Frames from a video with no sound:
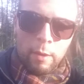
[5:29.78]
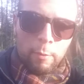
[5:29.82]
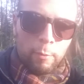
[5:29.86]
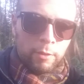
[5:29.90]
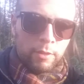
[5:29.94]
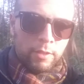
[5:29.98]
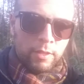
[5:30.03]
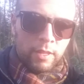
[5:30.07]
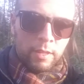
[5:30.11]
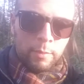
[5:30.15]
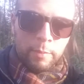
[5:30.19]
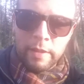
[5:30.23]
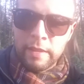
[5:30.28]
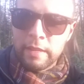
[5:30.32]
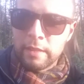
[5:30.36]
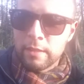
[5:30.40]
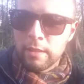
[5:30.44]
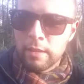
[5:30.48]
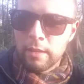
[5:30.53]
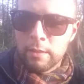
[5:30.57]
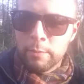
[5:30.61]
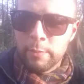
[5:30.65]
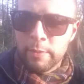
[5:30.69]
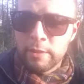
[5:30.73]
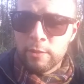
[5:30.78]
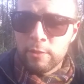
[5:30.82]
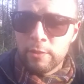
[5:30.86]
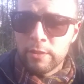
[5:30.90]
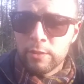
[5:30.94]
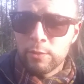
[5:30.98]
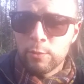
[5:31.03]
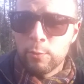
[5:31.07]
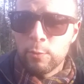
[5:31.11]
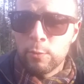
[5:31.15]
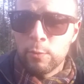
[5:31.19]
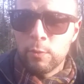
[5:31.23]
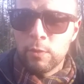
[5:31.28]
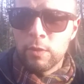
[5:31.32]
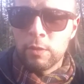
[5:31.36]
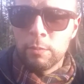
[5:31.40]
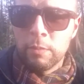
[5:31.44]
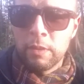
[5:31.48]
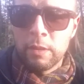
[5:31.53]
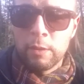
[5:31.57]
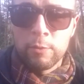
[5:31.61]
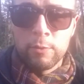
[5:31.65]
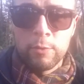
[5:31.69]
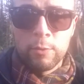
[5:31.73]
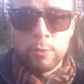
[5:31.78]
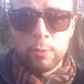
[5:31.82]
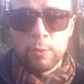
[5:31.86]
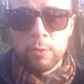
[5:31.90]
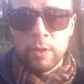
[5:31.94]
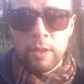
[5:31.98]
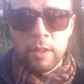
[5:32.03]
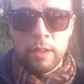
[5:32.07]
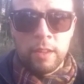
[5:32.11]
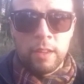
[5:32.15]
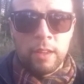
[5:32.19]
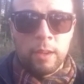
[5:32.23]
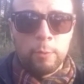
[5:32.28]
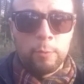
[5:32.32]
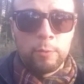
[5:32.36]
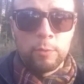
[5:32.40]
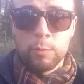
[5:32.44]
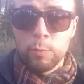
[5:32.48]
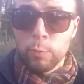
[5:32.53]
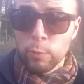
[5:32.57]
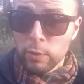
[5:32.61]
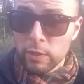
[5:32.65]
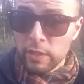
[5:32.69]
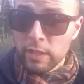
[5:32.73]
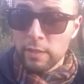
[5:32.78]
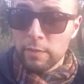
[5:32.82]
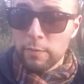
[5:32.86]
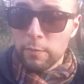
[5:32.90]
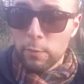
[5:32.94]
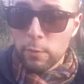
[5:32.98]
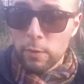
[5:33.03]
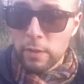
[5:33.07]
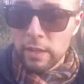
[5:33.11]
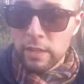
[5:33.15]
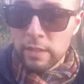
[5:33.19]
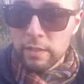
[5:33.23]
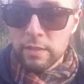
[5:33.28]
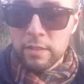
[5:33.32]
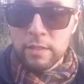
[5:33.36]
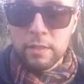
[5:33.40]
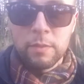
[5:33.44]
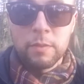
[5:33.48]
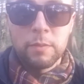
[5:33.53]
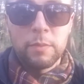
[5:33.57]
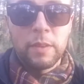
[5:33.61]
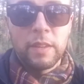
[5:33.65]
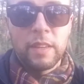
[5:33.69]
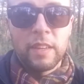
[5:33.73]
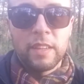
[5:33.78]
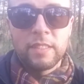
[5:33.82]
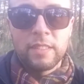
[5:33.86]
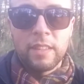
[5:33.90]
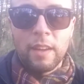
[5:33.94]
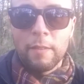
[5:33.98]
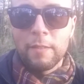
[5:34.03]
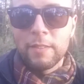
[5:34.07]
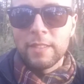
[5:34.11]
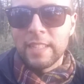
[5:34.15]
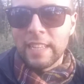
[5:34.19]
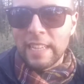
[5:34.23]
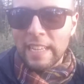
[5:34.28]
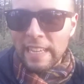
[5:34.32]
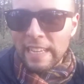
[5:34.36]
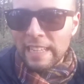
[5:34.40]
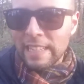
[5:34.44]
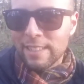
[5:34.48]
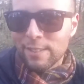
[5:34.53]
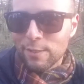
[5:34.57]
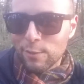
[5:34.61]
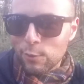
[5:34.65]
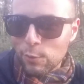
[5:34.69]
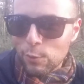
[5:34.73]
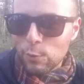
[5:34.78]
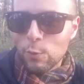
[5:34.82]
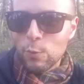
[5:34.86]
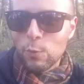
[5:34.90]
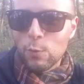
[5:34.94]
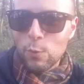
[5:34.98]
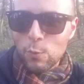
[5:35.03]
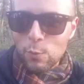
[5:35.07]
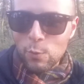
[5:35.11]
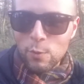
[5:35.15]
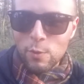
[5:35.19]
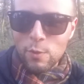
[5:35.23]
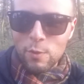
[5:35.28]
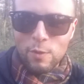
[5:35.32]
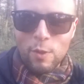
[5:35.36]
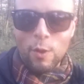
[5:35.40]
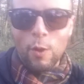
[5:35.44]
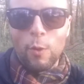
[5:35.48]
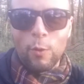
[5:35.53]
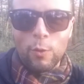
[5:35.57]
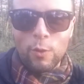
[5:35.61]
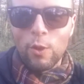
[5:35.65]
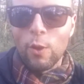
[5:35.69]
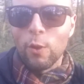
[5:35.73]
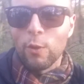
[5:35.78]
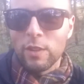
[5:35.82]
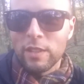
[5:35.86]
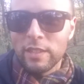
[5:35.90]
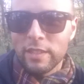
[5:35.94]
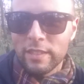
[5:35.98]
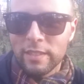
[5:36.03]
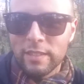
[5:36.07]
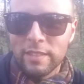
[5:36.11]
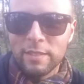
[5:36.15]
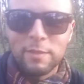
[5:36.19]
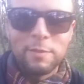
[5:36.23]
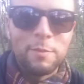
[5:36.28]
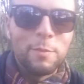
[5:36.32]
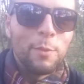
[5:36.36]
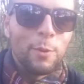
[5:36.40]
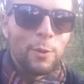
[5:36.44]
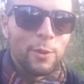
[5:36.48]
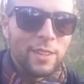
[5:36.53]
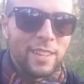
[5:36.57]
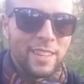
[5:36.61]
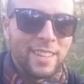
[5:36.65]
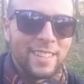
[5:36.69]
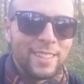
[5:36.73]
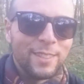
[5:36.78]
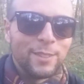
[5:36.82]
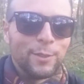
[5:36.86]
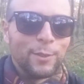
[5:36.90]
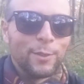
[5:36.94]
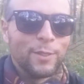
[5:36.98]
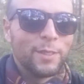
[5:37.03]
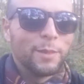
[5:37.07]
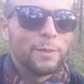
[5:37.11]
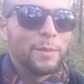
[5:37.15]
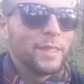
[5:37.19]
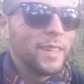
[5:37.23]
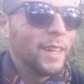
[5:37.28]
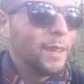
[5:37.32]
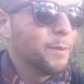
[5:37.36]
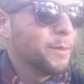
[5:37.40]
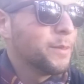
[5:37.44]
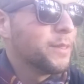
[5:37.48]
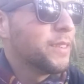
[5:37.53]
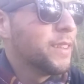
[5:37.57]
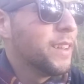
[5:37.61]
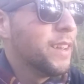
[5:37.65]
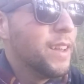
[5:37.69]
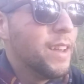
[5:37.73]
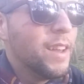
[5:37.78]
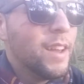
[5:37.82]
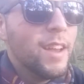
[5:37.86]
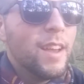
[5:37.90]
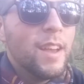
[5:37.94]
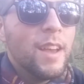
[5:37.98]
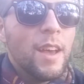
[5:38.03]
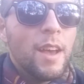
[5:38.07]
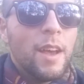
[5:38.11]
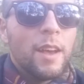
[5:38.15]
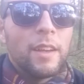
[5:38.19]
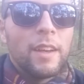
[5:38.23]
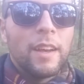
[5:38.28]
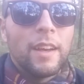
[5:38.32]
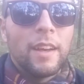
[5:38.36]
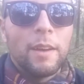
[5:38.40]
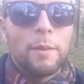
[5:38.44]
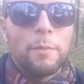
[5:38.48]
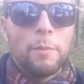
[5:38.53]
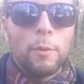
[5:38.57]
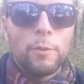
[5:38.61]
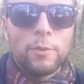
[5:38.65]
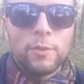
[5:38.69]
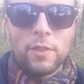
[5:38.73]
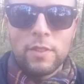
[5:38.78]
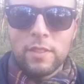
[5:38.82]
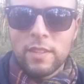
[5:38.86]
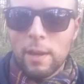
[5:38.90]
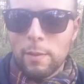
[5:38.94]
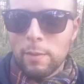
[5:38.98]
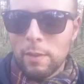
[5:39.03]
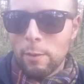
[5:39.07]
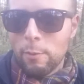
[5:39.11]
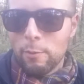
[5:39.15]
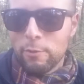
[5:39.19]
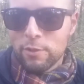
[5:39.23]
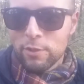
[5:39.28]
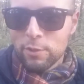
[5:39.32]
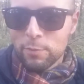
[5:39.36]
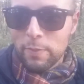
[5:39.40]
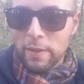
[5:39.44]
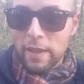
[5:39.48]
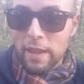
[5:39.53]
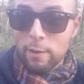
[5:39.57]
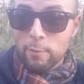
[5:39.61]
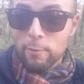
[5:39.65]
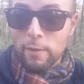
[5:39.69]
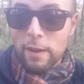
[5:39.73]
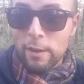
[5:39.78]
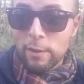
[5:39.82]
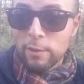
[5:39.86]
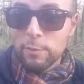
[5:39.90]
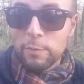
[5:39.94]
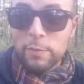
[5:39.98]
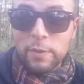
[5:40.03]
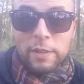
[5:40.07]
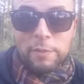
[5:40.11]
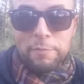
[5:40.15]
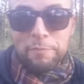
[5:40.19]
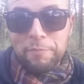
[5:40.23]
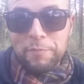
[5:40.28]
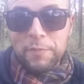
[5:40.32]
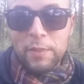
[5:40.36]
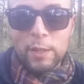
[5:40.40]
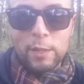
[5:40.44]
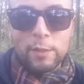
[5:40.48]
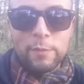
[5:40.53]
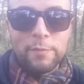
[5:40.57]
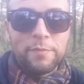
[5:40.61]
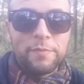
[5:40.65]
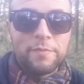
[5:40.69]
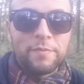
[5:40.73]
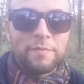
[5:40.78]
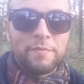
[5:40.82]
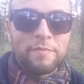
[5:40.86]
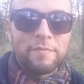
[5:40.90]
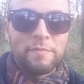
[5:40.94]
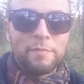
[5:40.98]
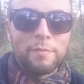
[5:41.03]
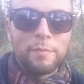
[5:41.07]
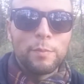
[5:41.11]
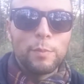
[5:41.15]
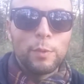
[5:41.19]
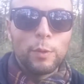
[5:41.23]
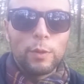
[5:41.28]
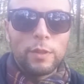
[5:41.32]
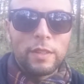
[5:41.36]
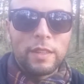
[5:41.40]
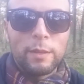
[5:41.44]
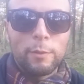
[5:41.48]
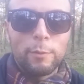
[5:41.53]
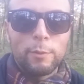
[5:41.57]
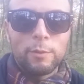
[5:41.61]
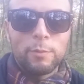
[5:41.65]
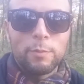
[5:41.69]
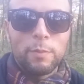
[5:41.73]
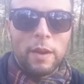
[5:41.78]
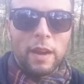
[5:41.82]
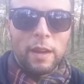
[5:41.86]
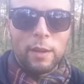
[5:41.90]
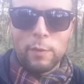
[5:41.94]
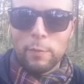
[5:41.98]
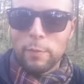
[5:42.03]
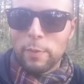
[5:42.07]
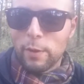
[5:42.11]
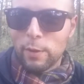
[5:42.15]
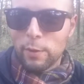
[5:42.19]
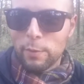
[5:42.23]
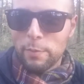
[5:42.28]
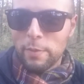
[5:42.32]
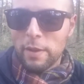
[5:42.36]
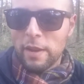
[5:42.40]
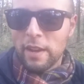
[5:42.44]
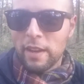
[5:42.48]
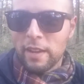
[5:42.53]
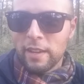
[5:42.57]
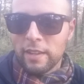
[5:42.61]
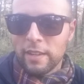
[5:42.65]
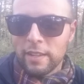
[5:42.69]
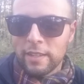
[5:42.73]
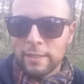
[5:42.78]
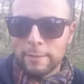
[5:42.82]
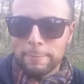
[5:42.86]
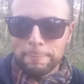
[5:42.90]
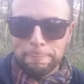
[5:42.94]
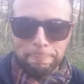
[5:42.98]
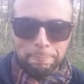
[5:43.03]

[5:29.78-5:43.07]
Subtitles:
when I was in elementary school and middle school, I was bullied for it, because obviously kids do notice more than adults sometimes. Most of the time they were just playing around, but bullying was kind of part of my